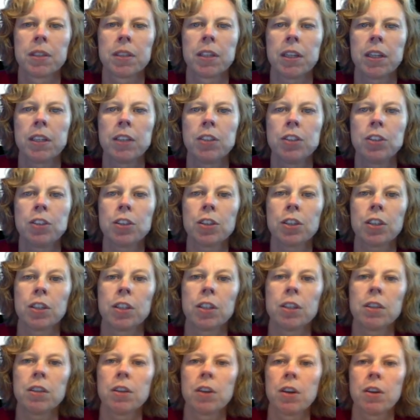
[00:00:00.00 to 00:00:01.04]
In
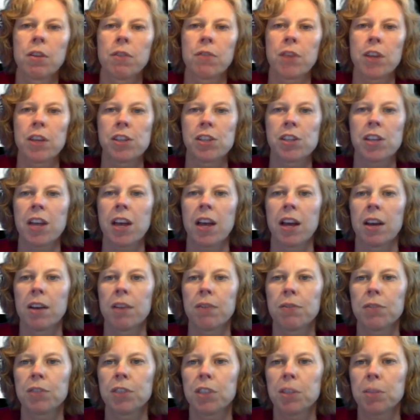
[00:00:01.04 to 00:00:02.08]
turn,
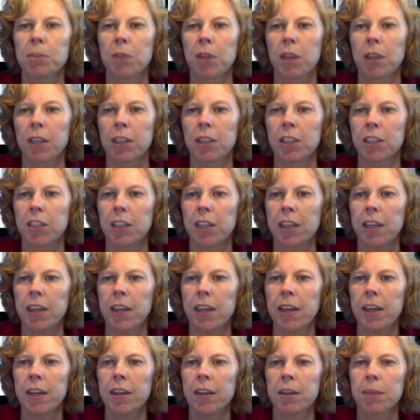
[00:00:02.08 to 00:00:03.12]
RAS-GAF stimulates the
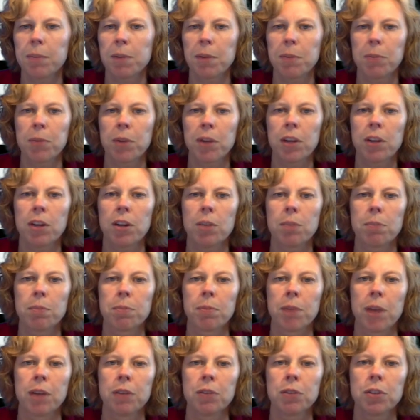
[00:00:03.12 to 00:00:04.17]
inner
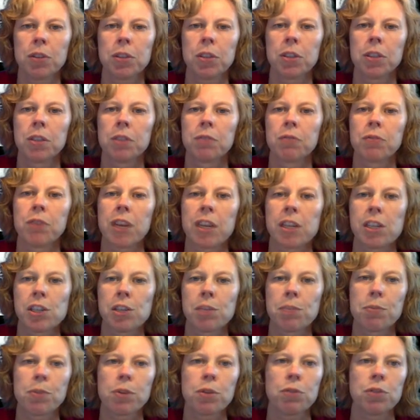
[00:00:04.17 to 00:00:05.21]
membrane-bound RAS
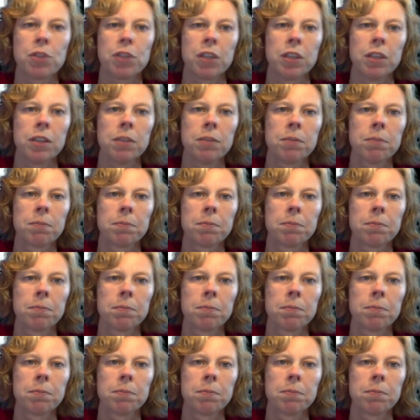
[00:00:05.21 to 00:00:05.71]
protein